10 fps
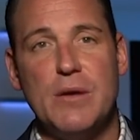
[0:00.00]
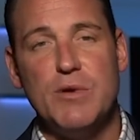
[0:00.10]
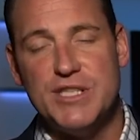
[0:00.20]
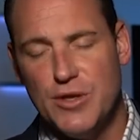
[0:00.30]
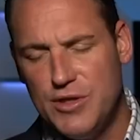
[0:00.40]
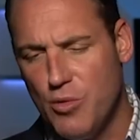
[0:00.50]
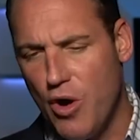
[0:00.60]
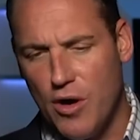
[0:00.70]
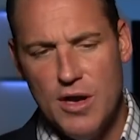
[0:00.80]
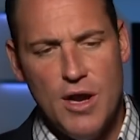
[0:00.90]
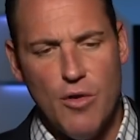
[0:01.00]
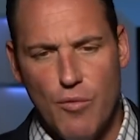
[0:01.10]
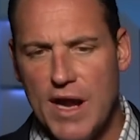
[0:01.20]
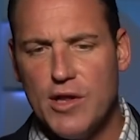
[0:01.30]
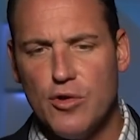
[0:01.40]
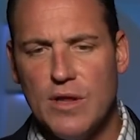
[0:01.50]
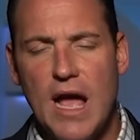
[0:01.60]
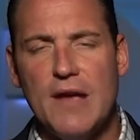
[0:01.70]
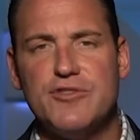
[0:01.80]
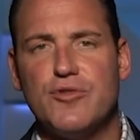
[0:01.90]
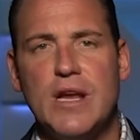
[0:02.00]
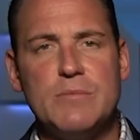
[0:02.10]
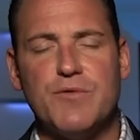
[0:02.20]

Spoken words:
We still do our regular live streams